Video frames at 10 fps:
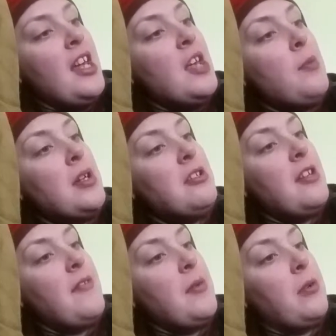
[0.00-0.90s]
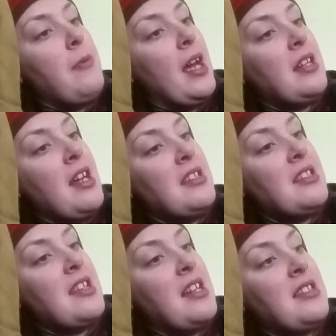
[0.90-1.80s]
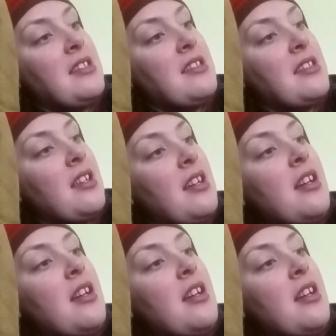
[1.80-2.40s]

He wondered if he would recognize his cousins.